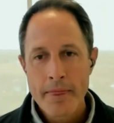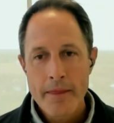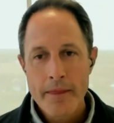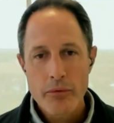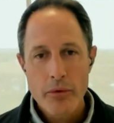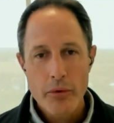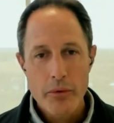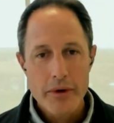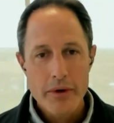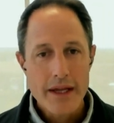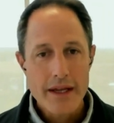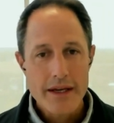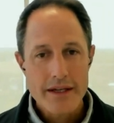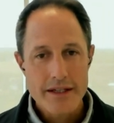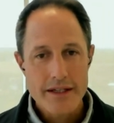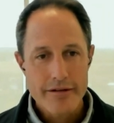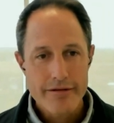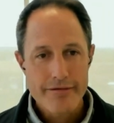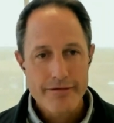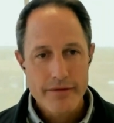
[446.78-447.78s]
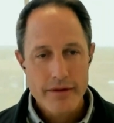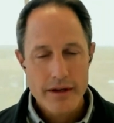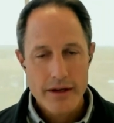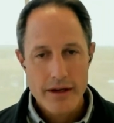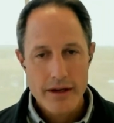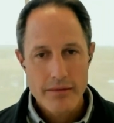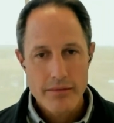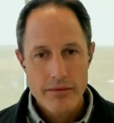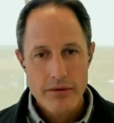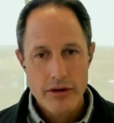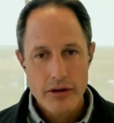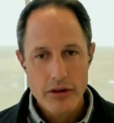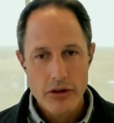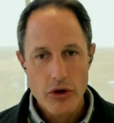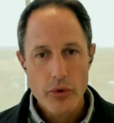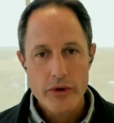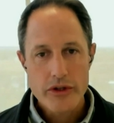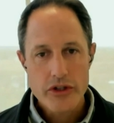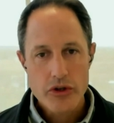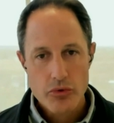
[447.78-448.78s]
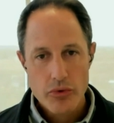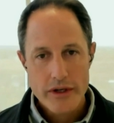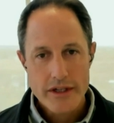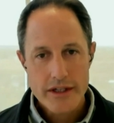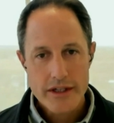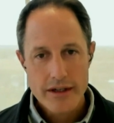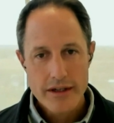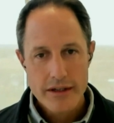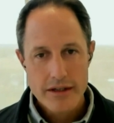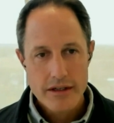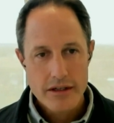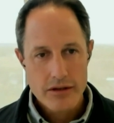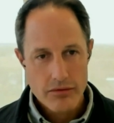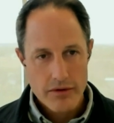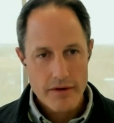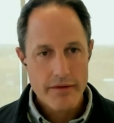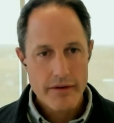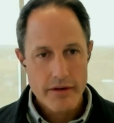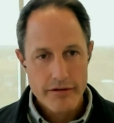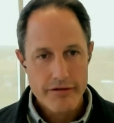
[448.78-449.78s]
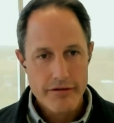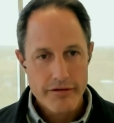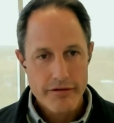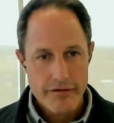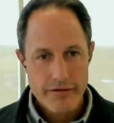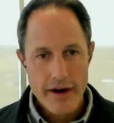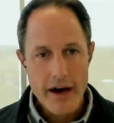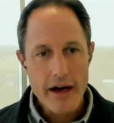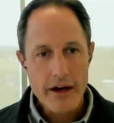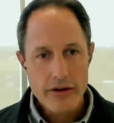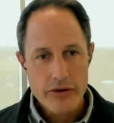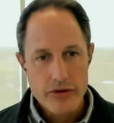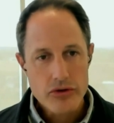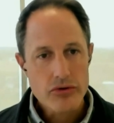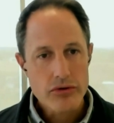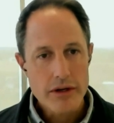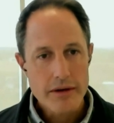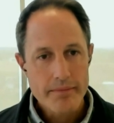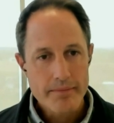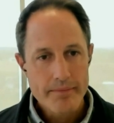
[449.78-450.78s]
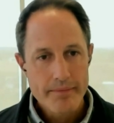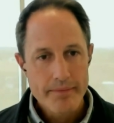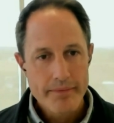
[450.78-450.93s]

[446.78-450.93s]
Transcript: what we need is the, the, the lowest risk derivative value stream.